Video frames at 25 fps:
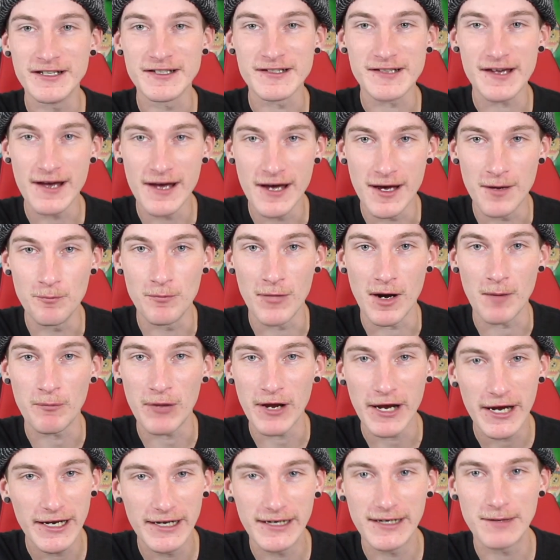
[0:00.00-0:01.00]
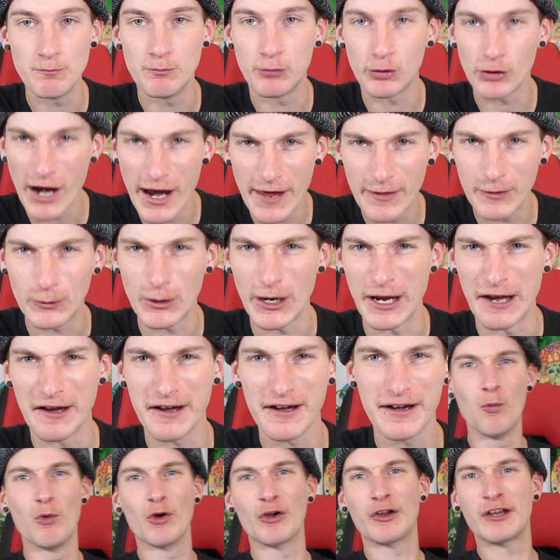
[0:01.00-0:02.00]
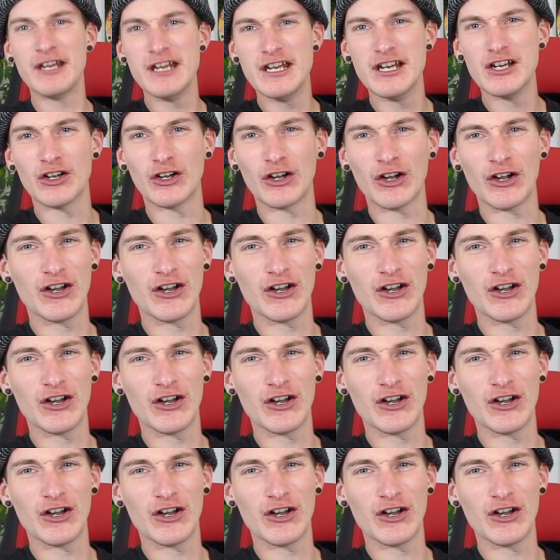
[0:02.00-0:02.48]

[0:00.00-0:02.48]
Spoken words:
is up, my painting brethren? We're here,